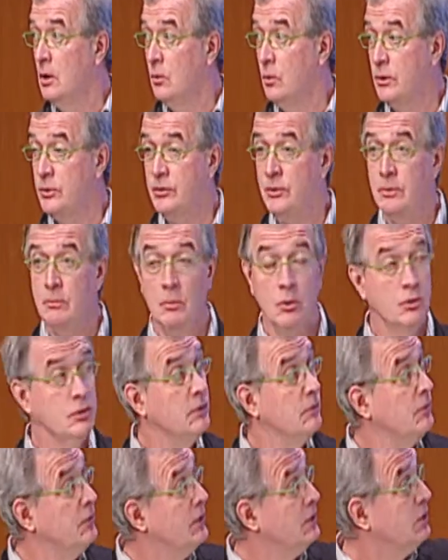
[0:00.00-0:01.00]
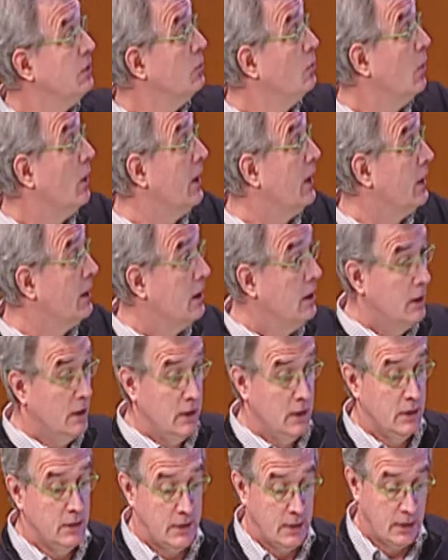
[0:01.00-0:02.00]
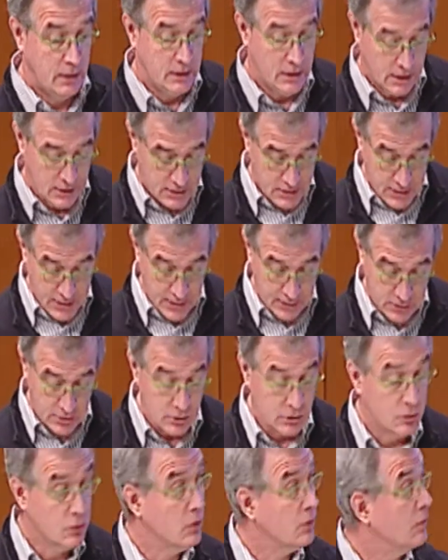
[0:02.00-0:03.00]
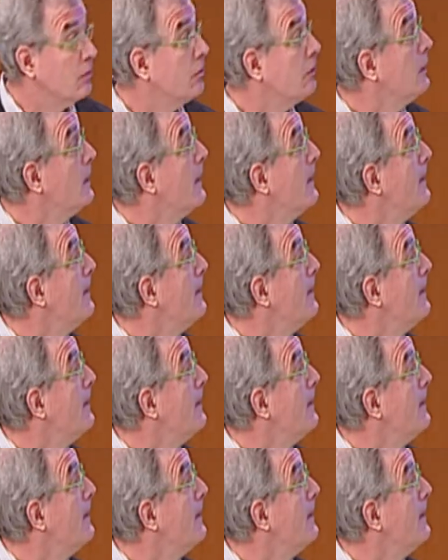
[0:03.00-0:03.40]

what's the most efficient way to, to, to get to truth?